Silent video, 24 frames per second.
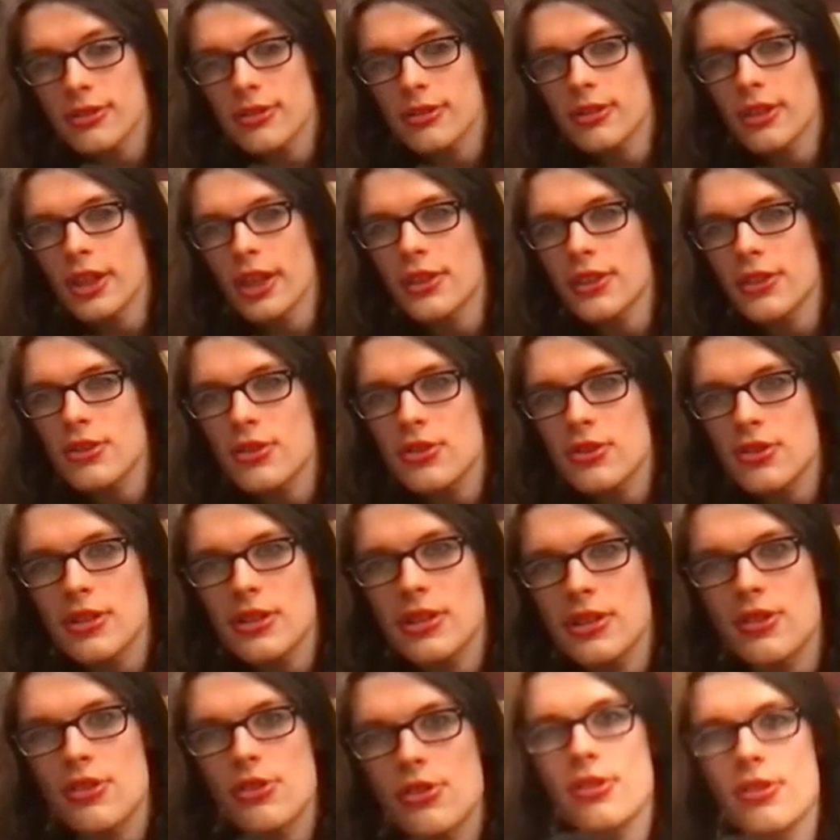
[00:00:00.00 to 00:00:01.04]
Like
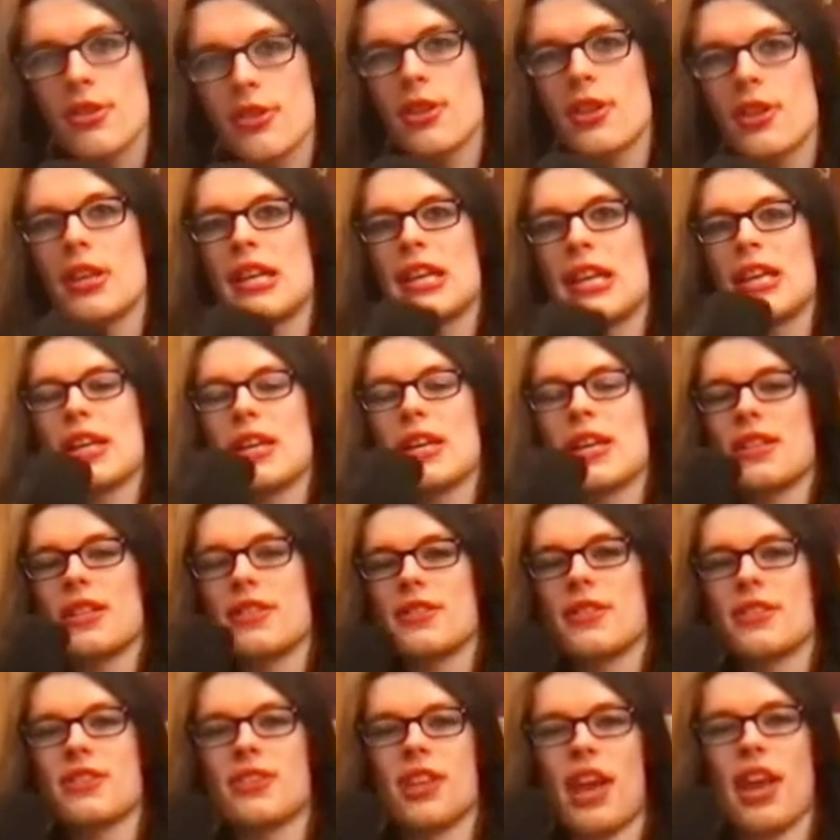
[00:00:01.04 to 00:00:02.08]
this
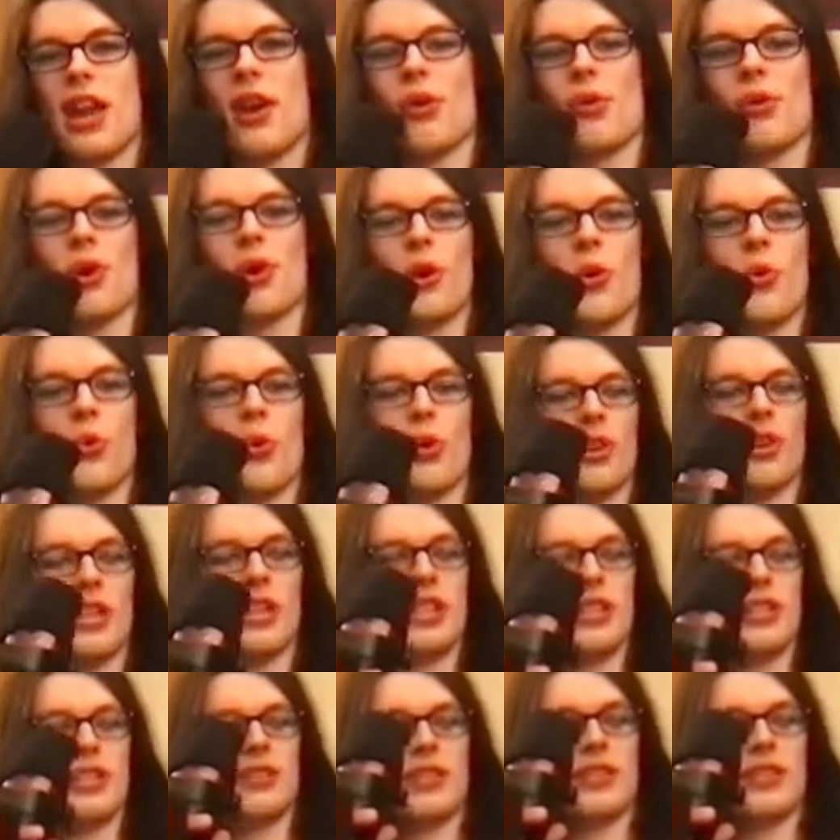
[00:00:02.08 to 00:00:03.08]
era we're in